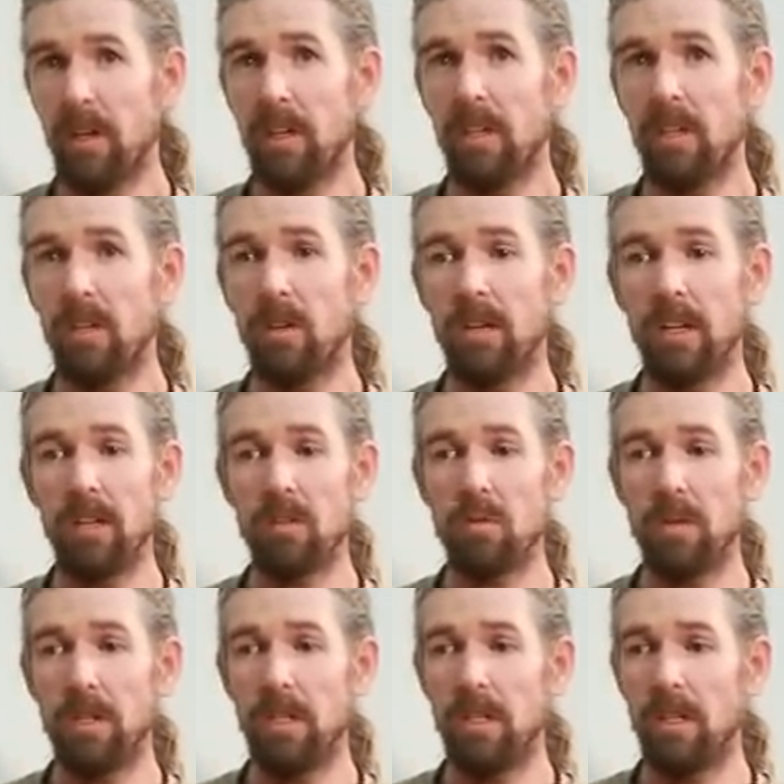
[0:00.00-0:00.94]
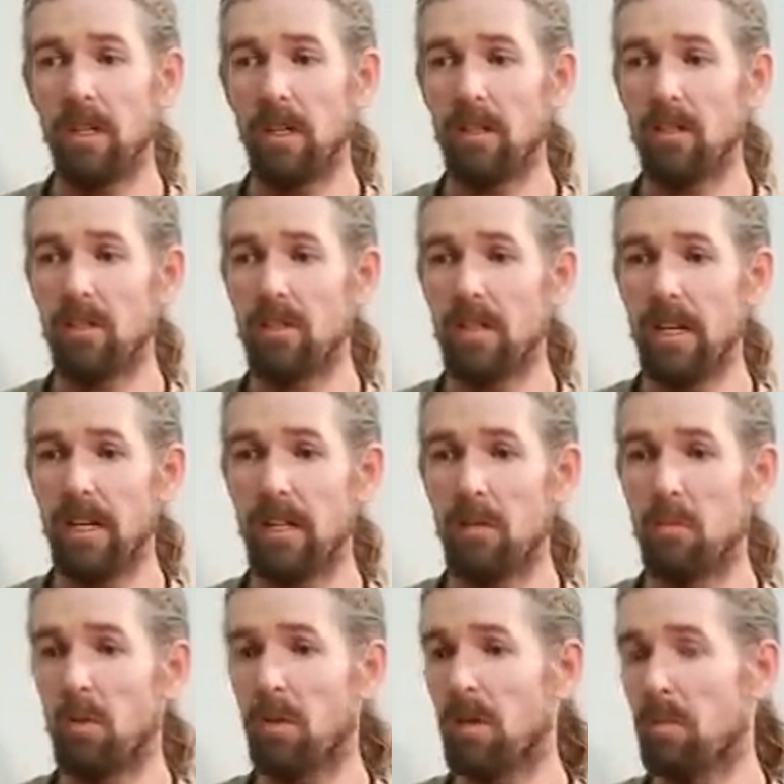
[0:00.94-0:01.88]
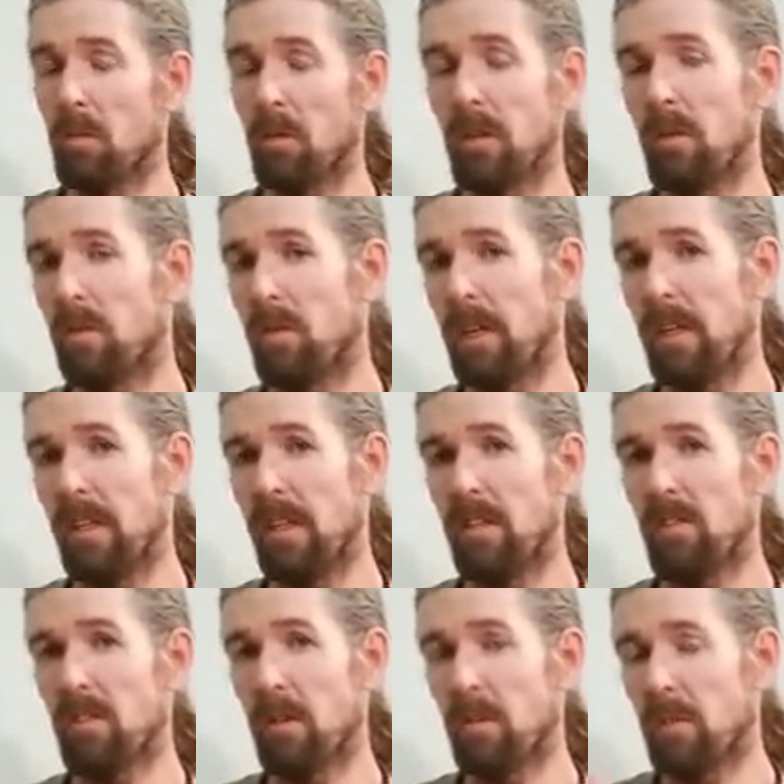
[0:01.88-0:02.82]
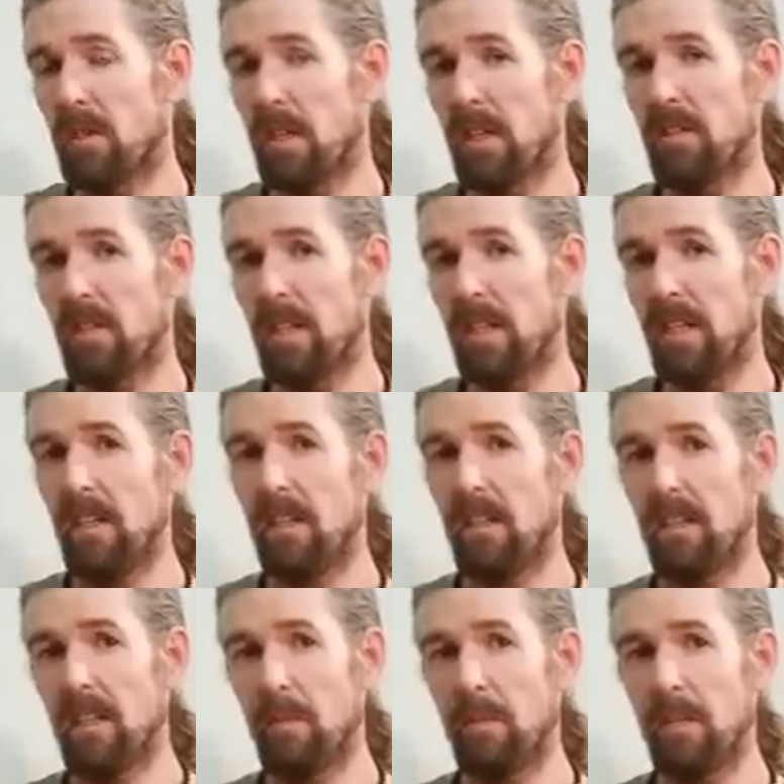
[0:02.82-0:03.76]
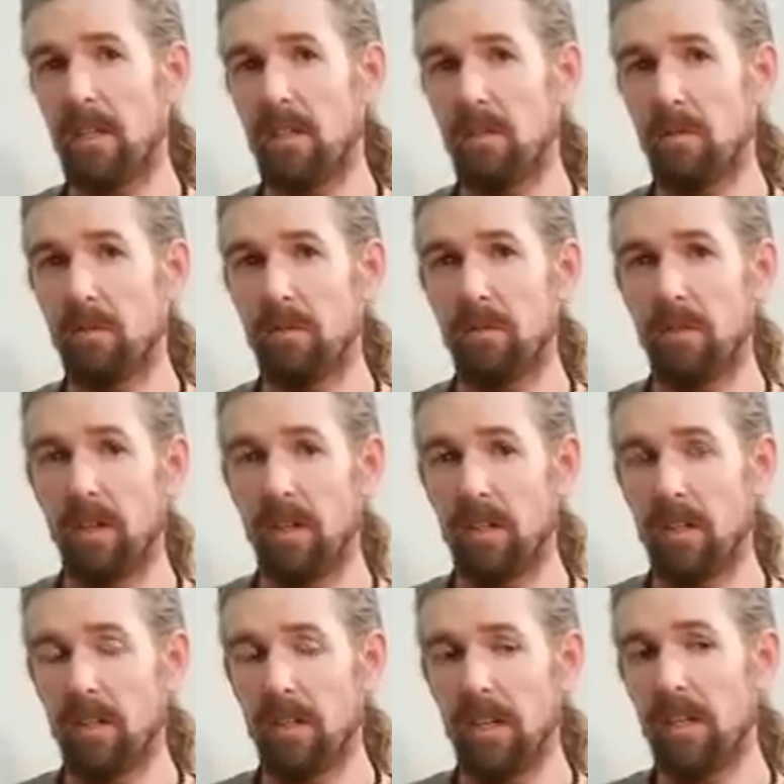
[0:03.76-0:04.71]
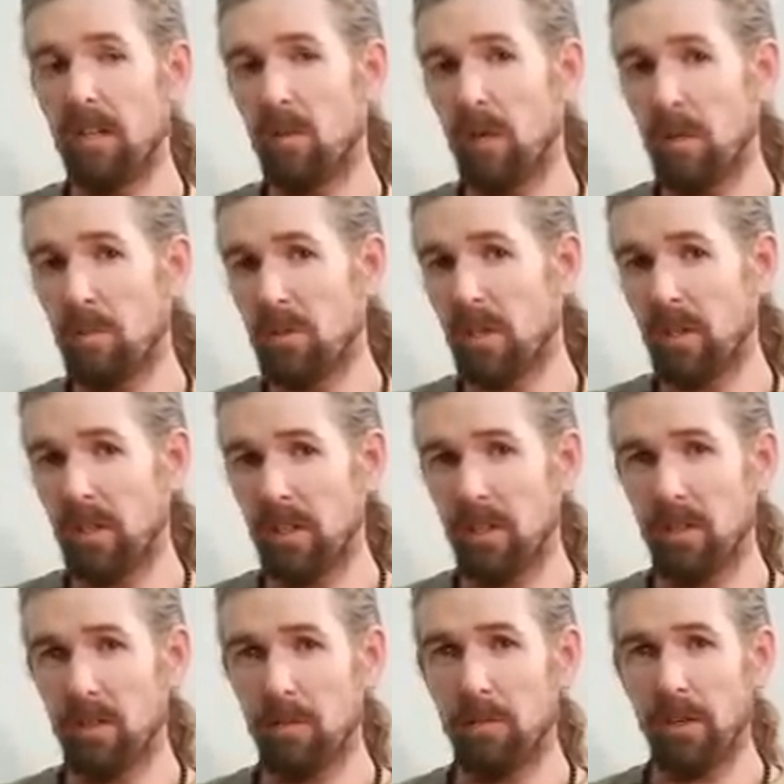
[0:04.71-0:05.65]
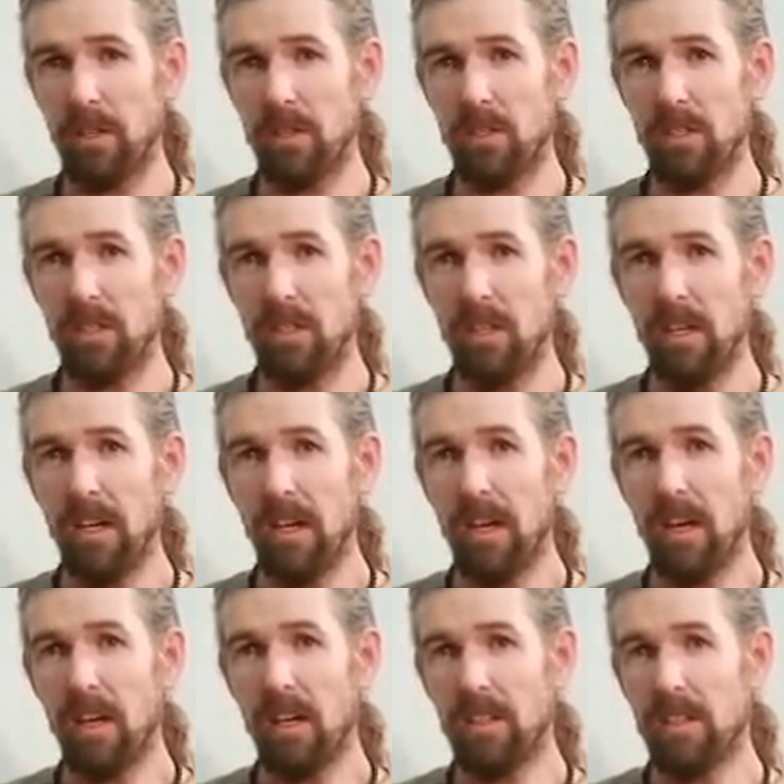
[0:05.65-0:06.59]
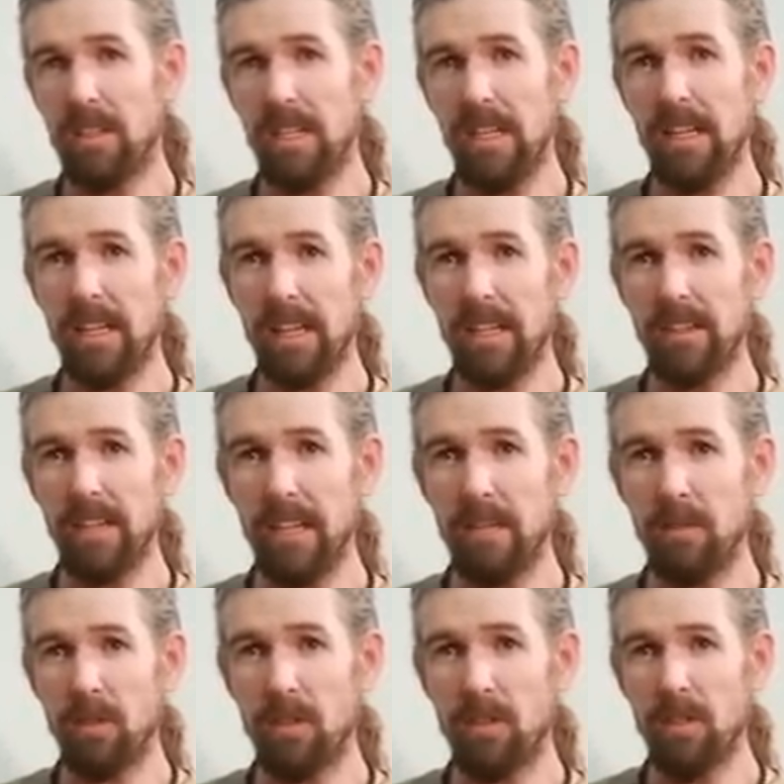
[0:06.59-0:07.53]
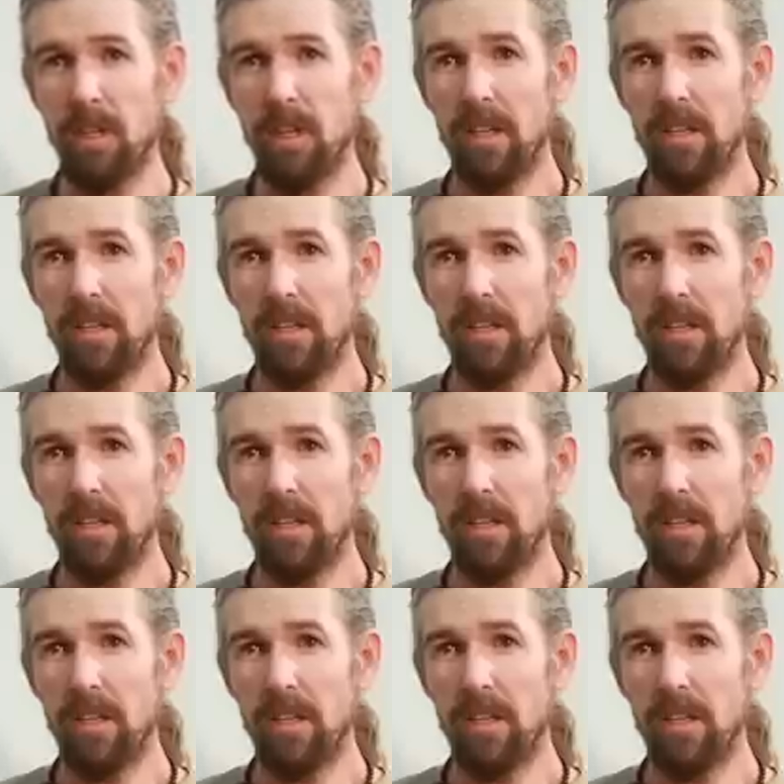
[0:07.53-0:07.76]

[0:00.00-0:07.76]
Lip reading: And as we understand more and more the way these herbicides get in and they begin to interrupt cellular function on the DNA level,